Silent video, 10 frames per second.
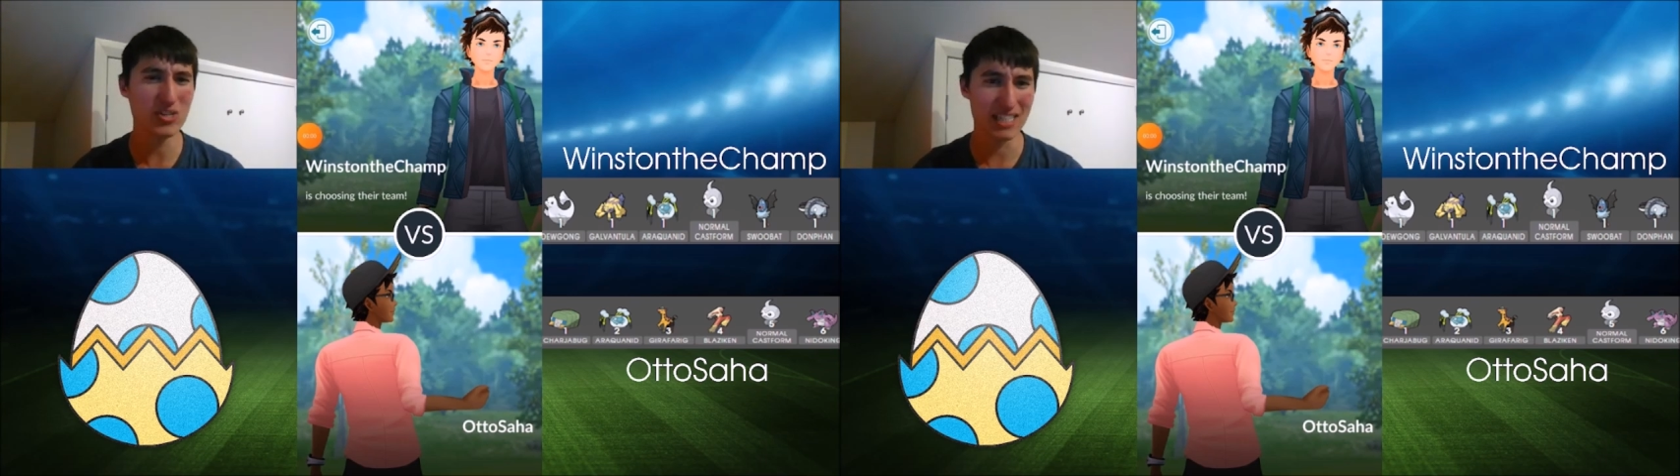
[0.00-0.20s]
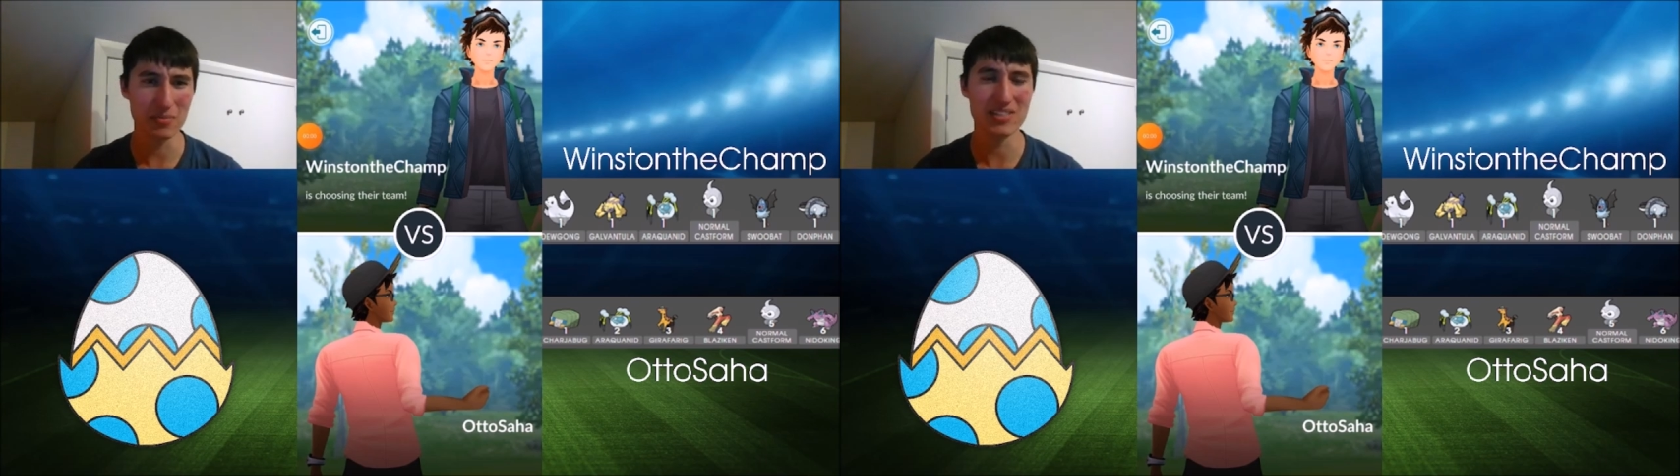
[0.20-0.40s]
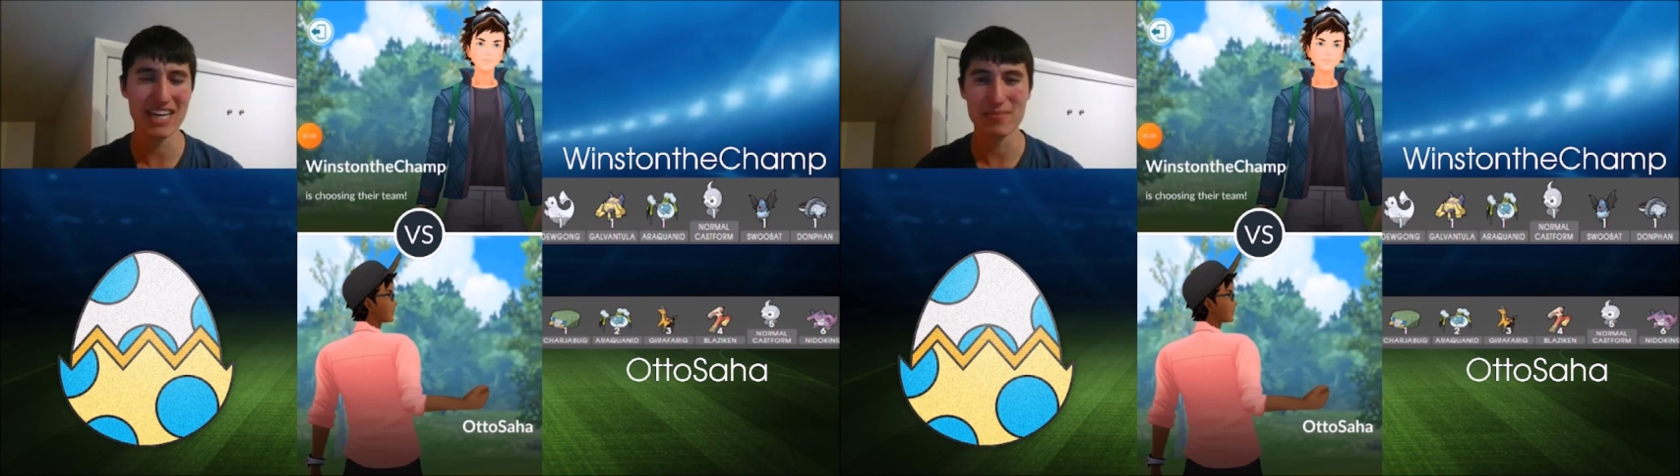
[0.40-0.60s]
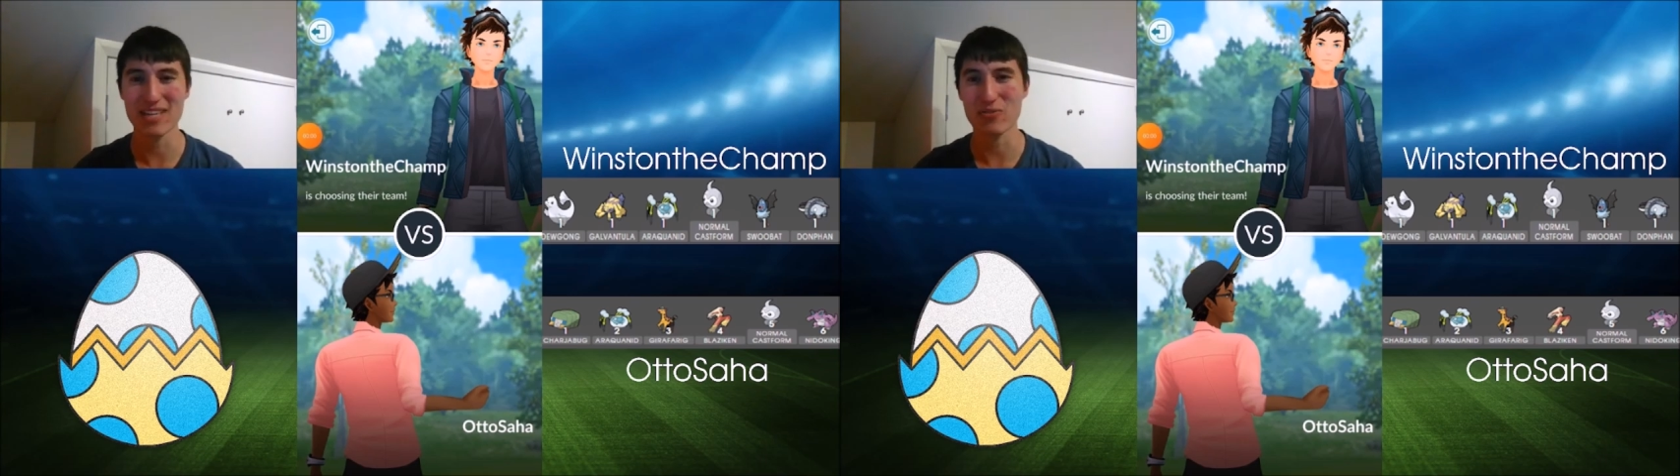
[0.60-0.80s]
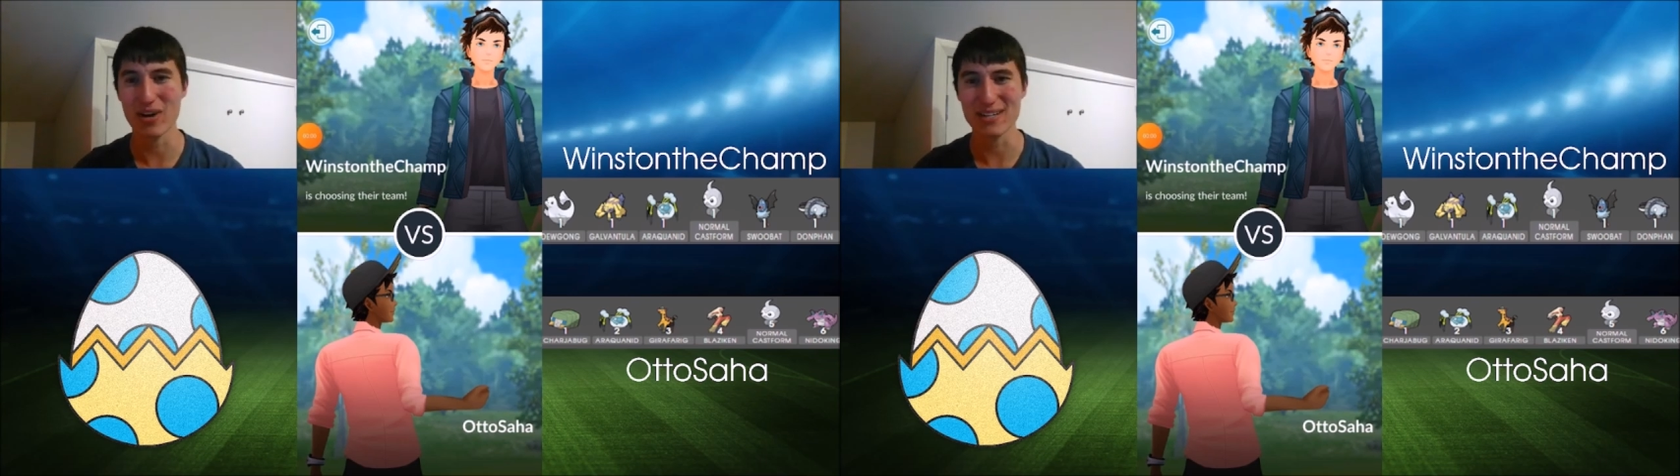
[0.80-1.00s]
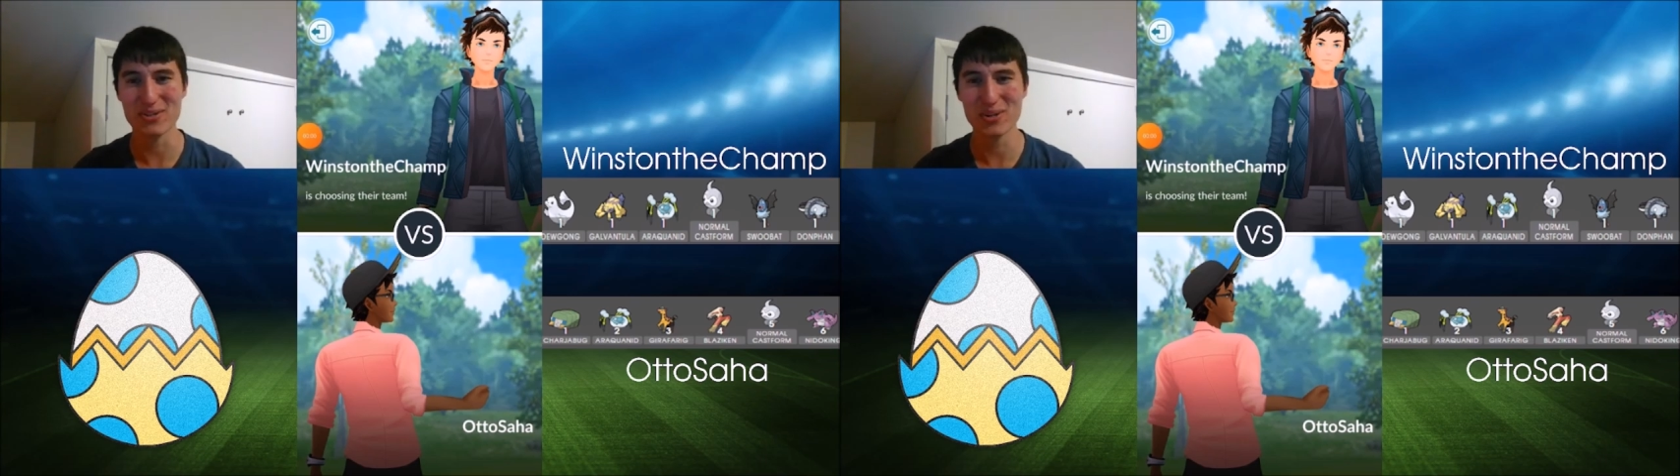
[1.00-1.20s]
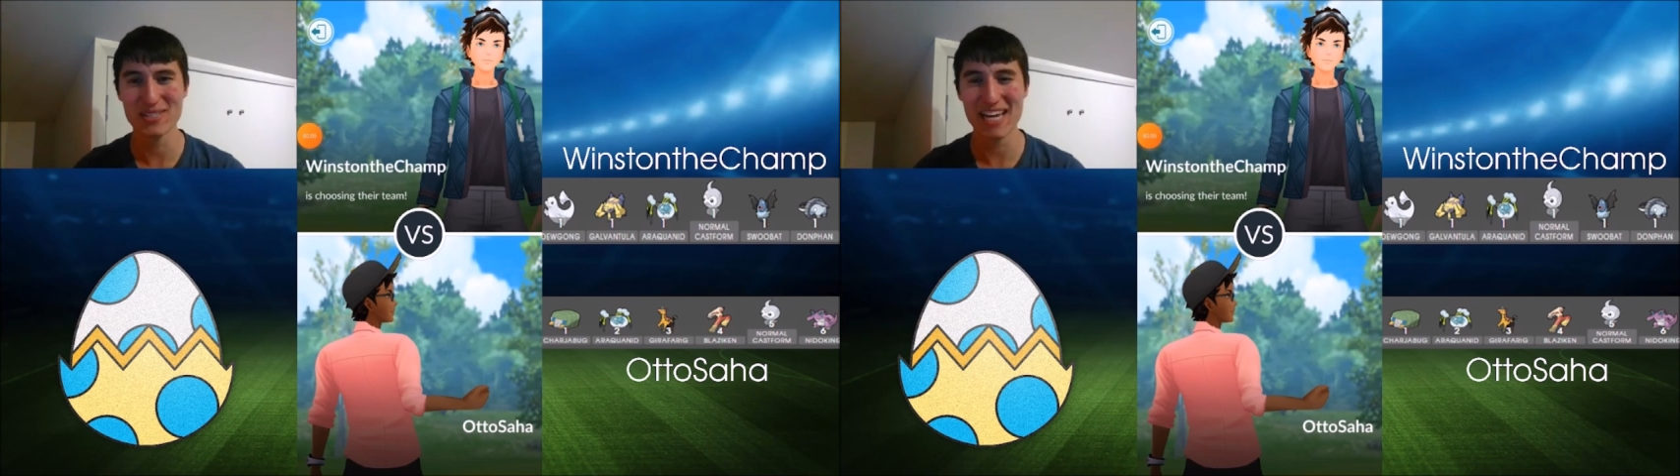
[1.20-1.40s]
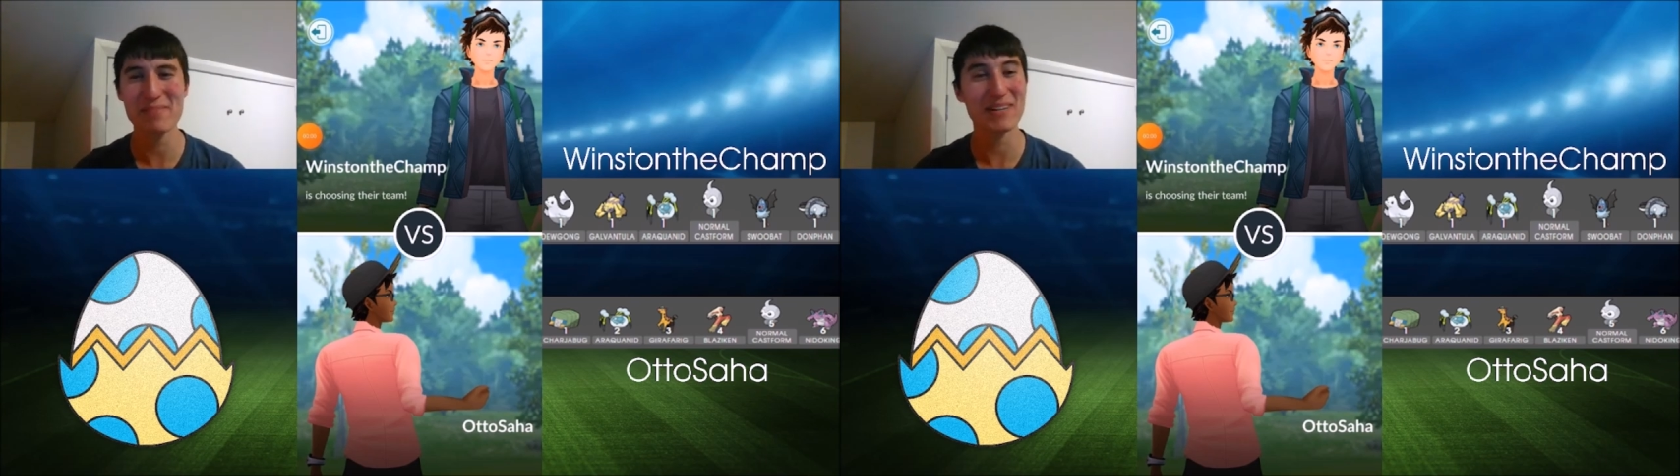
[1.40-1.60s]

similar team to that round 2 team,